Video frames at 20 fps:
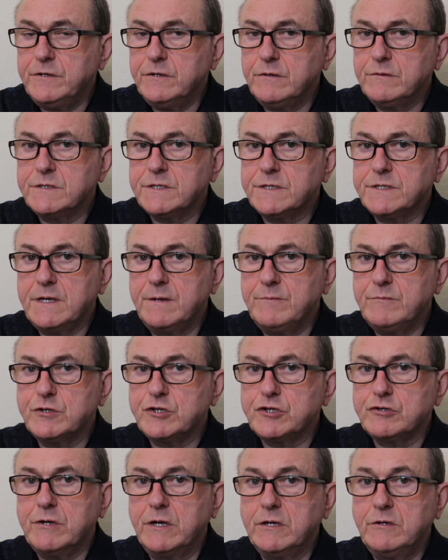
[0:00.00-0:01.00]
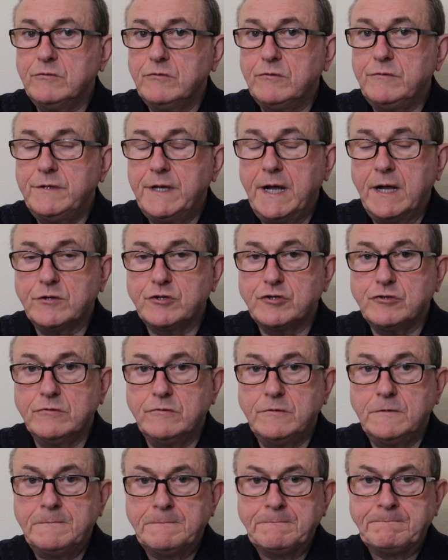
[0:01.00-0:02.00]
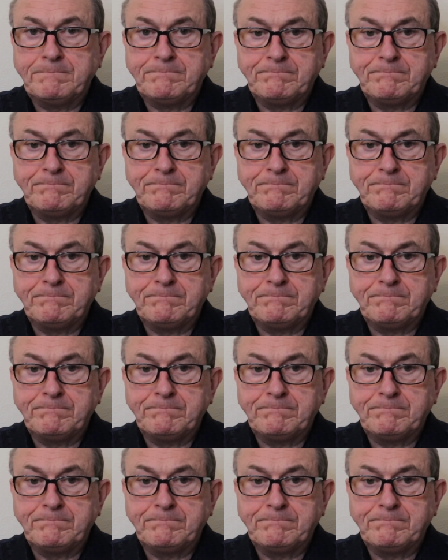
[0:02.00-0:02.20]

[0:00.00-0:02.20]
you to demonstrate your natural